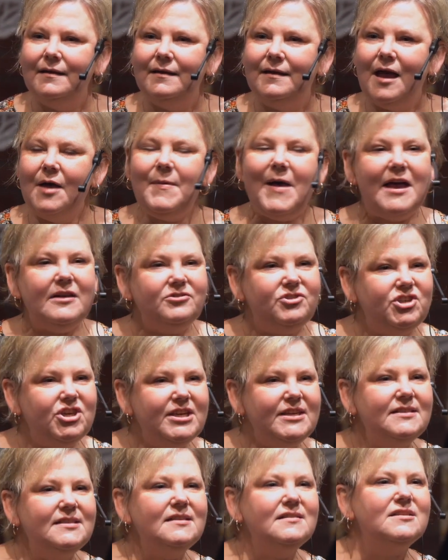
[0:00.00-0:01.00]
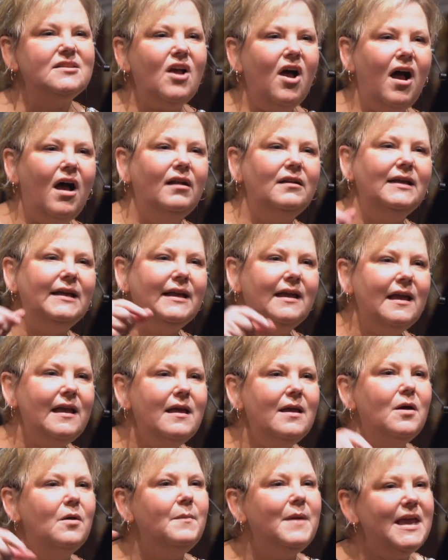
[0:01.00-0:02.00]
about Jesus calling
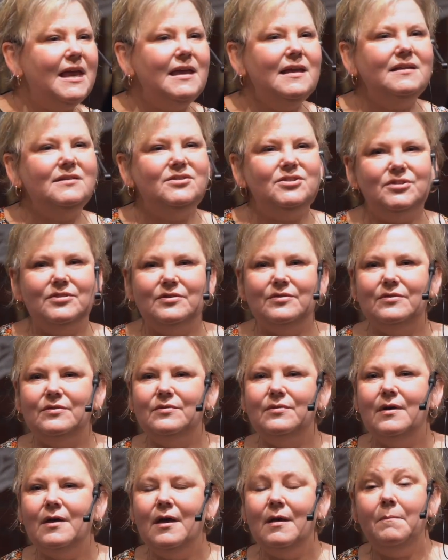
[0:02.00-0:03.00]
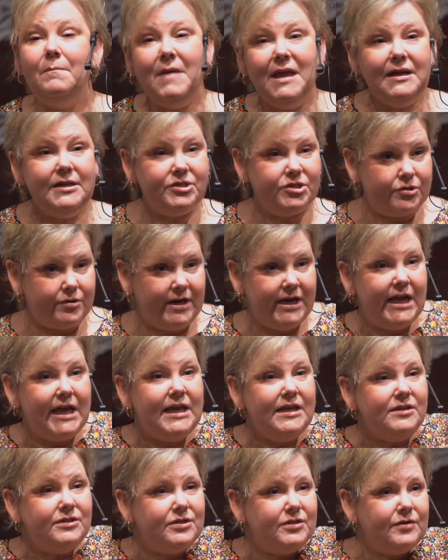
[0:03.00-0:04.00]
him into ministry,
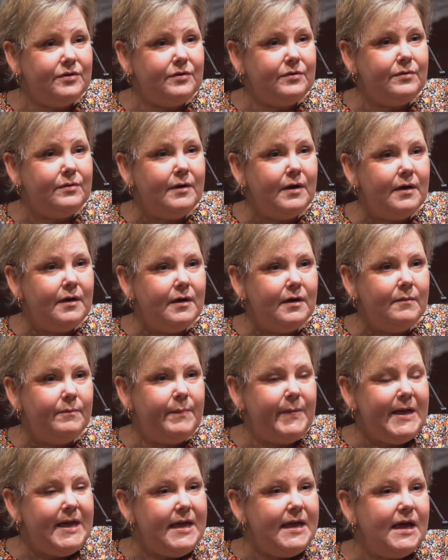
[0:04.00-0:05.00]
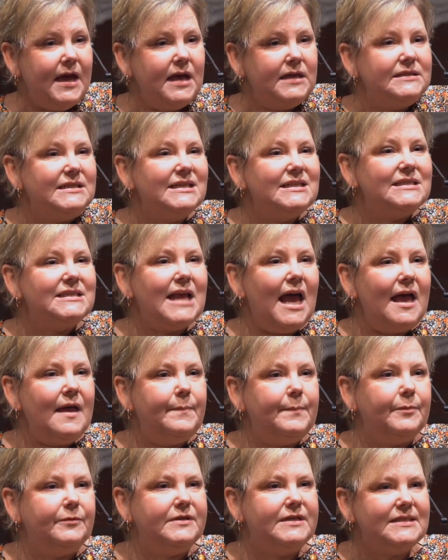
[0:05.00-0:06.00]
into being a
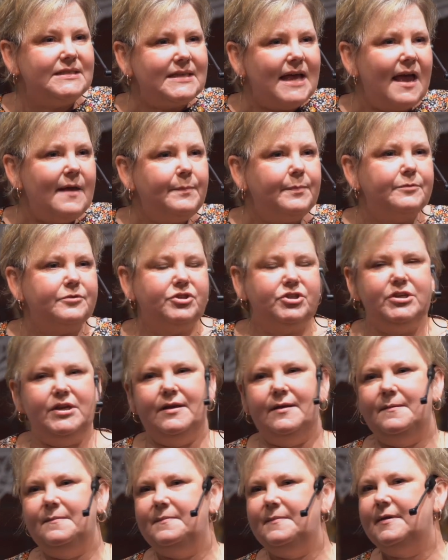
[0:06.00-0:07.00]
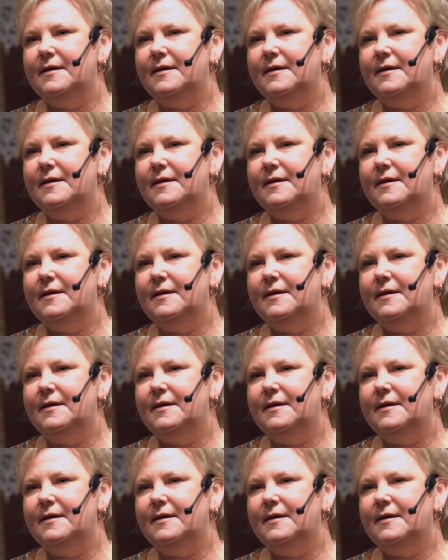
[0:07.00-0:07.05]
disciple, discipleship.